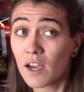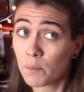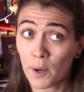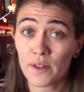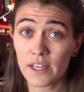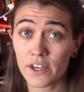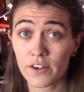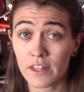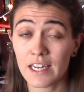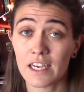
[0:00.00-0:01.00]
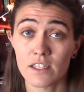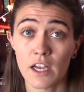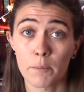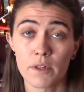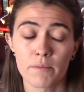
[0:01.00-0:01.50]
probably here in the next
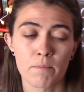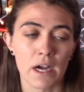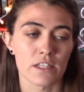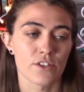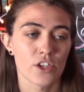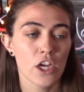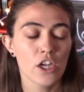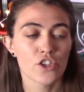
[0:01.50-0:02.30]
couple of months.